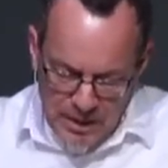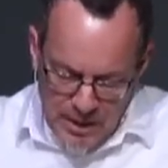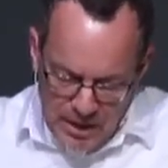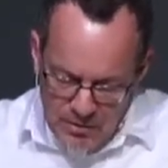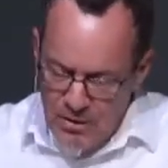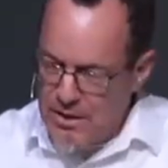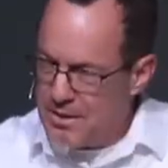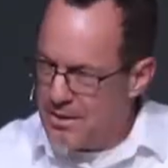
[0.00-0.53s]

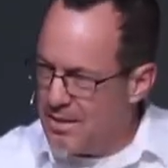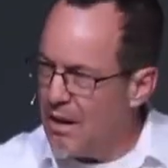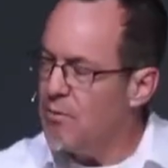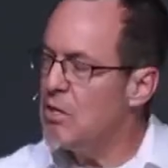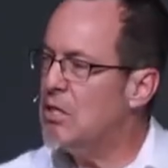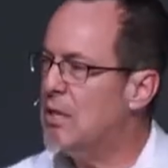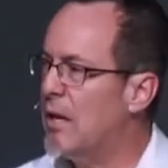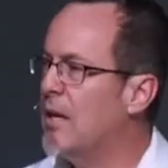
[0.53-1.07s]
in the
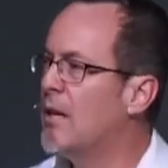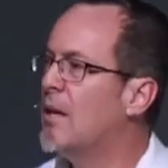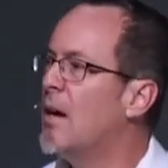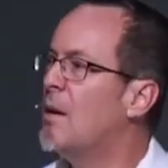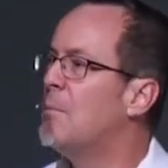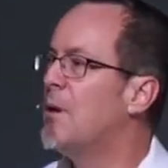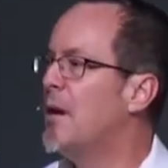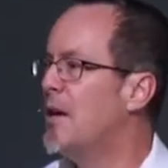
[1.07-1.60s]
devastating
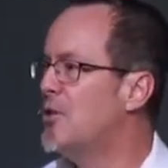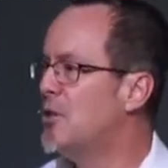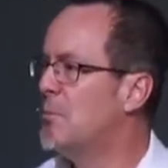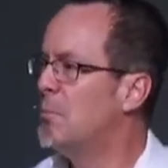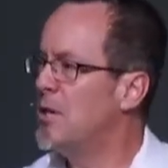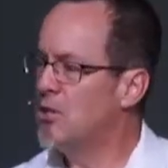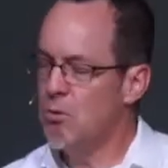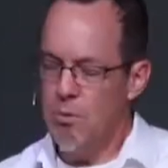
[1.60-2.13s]
combination
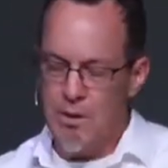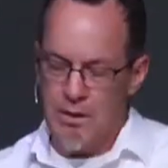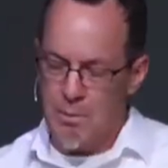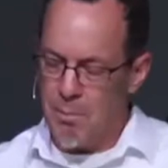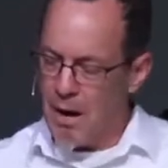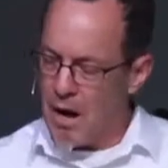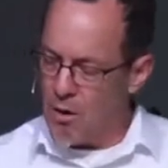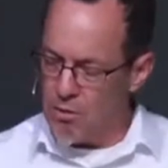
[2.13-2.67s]
between the
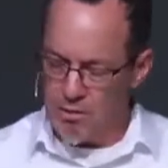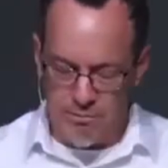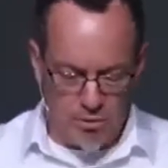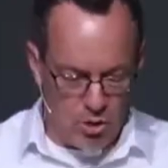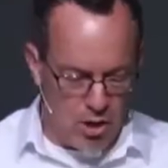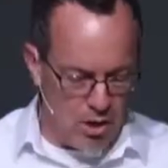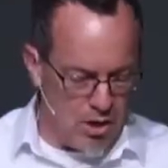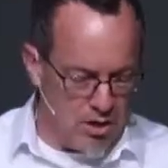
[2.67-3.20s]
power of
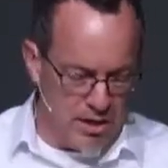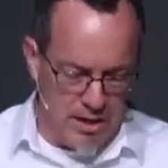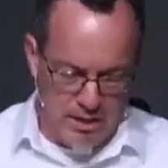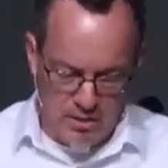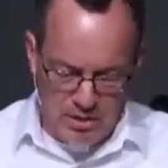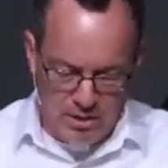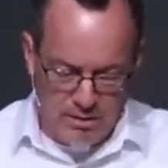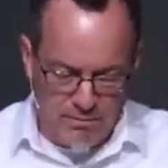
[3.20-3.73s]
law
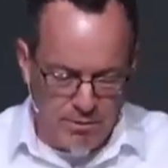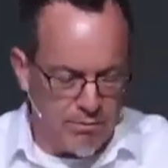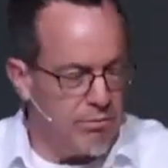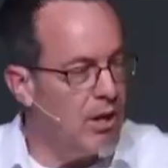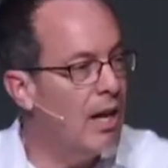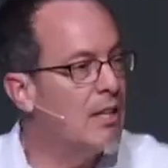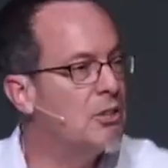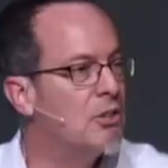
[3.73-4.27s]
and sinful
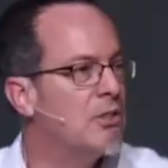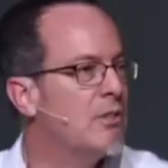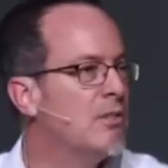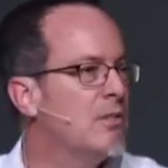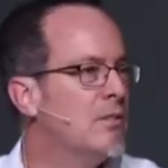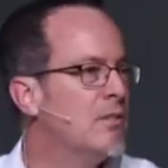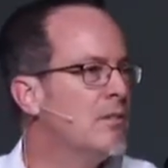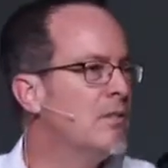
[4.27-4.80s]
flesh.
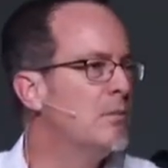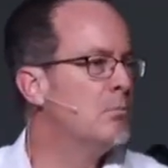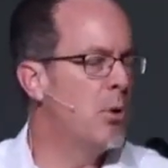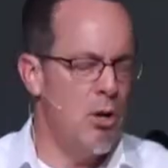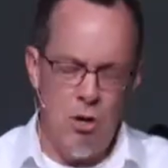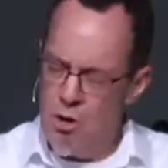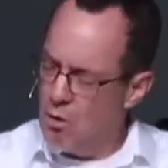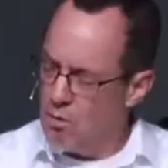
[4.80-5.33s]

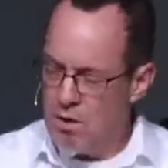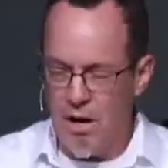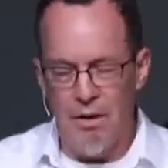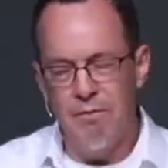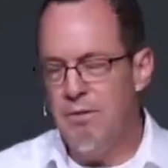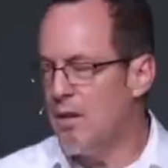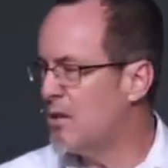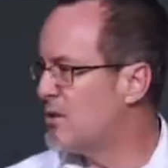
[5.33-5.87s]
Put no
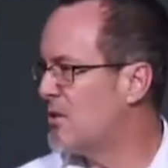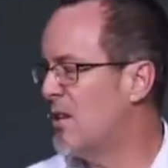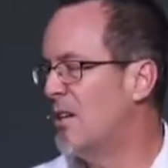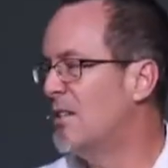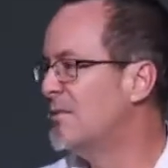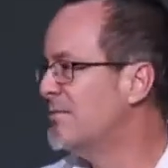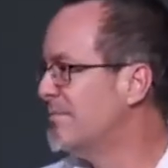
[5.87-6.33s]
confidence there.